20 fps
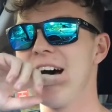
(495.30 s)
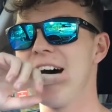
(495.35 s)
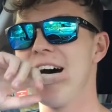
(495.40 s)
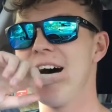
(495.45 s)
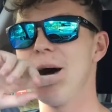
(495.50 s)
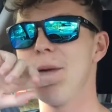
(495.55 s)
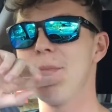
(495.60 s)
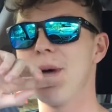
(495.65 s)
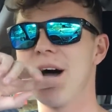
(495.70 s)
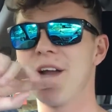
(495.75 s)

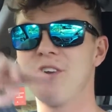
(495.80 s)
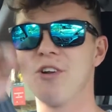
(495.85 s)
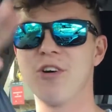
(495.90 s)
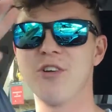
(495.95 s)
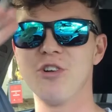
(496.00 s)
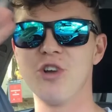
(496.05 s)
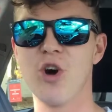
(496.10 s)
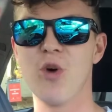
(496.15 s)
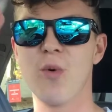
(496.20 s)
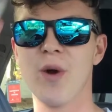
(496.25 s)
I
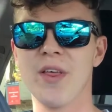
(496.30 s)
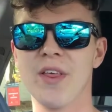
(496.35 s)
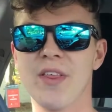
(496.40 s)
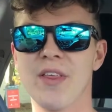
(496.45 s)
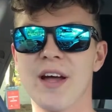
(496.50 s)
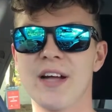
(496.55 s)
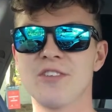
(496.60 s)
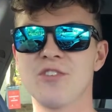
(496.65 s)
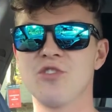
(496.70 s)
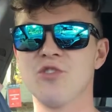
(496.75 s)
don't know whether
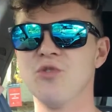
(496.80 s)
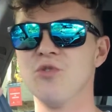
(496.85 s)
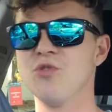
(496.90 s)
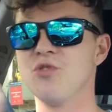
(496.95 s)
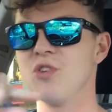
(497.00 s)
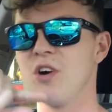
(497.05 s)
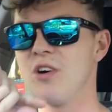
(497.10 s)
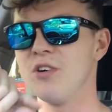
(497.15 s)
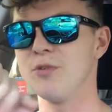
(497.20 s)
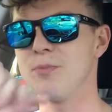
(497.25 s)
that's due
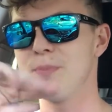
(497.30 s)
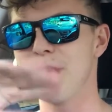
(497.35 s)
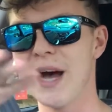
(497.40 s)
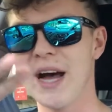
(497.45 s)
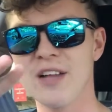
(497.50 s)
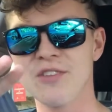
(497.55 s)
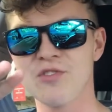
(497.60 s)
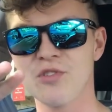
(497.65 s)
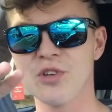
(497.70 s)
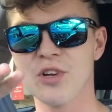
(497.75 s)
to old
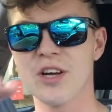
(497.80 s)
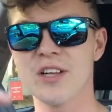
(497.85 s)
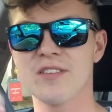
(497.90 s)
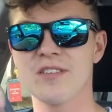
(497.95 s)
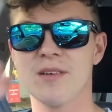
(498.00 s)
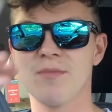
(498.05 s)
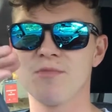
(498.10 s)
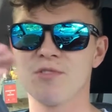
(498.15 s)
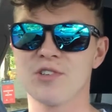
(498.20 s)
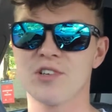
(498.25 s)
pads or
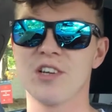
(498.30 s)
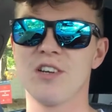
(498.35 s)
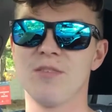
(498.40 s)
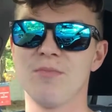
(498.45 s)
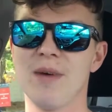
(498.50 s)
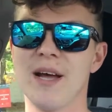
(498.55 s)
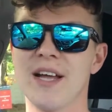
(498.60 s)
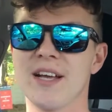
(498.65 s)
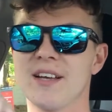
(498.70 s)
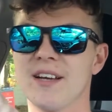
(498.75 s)
not. I'm just going to
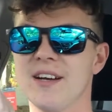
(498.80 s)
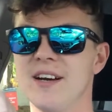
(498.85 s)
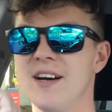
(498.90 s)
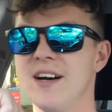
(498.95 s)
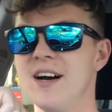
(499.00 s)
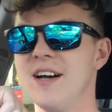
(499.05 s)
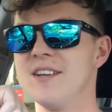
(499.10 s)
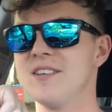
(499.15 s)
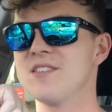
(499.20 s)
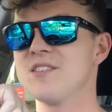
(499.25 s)
make
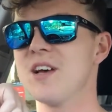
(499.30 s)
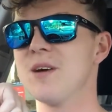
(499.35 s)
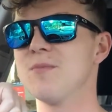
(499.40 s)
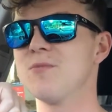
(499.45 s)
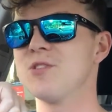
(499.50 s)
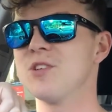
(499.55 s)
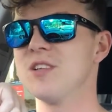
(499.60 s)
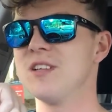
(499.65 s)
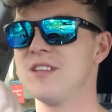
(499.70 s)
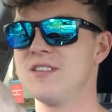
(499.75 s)
an
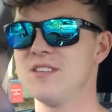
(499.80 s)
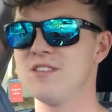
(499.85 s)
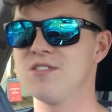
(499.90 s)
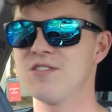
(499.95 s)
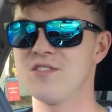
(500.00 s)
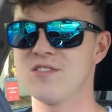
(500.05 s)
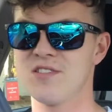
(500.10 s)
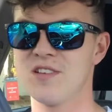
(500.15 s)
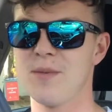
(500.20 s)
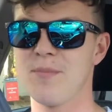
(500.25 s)
assumption that
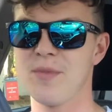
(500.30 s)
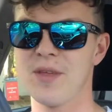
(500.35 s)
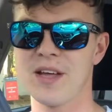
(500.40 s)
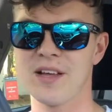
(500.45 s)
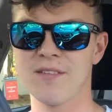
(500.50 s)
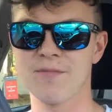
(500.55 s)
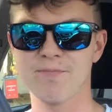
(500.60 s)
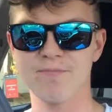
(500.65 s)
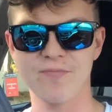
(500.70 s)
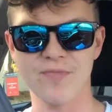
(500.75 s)
this is
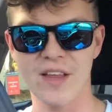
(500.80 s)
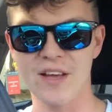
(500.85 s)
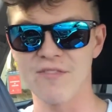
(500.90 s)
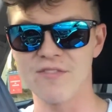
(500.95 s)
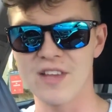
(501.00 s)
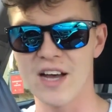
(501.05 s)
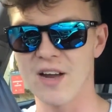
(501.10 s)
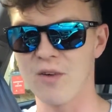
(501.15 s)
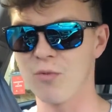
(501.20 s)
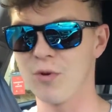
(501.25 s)
something
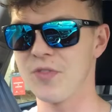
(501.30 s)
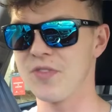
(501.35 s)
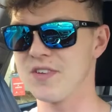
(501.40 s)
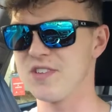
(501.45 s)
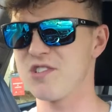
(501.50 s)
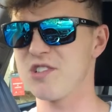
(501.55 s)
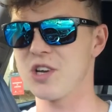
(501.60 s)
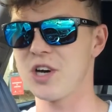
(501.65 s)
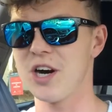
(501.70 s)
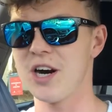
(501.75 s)
they've done with
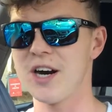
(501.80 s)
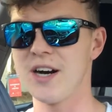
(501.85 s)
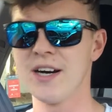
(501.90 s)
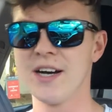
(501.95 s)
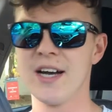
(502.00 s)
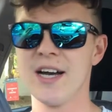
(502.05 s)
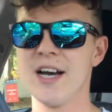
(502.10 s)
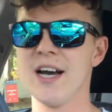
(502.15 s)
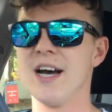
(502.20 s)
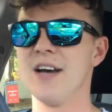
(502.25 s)
this car.
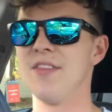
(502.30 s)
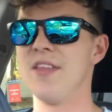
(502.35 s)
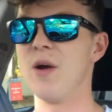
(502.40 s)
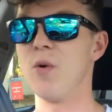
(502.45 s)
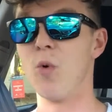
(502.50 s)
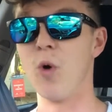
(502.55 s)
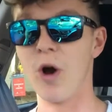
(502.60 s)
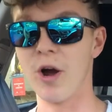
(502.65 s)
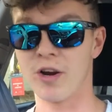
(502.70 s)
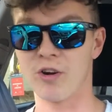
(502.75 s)
They
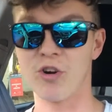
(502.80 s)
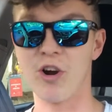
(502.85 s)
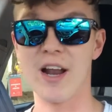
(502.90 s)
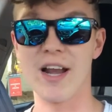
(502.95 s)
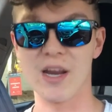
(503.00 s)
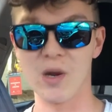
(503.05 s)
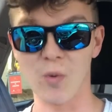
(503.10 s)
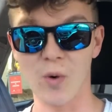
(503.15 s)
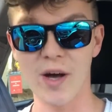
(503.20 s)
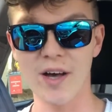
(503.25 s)
work
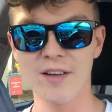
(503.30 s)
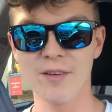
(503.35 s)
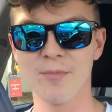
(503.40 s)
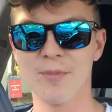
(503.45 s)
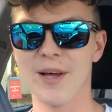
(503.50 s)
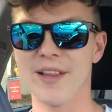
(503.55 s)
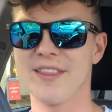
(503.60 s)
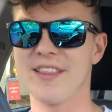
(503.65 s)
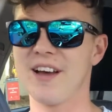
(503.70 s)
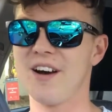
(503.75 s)
really well,
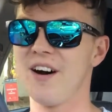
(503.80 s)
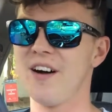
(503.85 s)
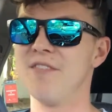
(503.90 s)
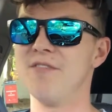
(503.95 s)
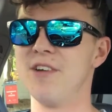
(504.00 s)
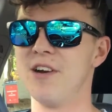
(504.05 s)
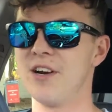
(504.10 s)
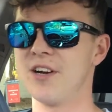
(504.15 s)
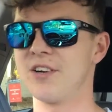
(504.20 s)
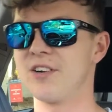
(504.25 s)
but they are
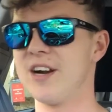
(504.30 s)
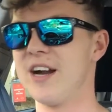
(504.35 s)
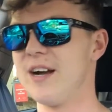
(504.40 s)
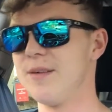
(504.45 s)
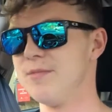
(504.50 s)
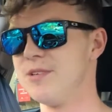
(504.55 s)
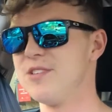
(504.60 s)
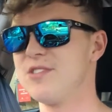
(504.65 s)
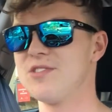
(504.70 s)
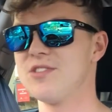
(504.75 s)
very
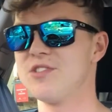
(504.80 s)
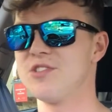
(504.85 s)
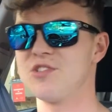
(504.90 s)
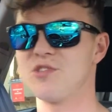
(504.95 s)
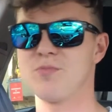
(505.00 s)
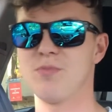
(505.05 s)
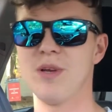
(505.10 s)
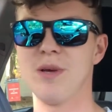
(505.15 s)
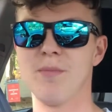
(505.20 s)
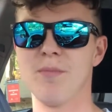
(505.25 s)
grabby, so
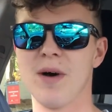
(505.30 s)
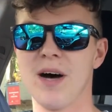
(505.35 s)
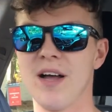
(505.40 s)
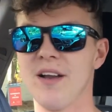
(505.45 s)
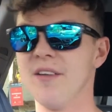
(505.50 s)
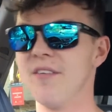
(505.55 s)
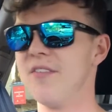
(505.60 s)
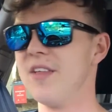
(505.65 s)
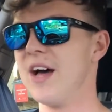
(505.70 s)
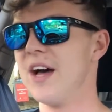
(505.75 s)
just be in
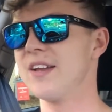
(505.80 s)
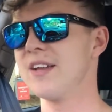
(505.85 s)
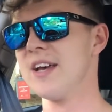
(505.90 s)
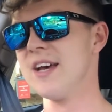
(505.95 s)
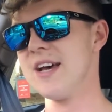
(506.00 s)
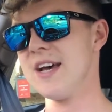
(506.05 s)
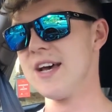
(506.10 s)
mind of that.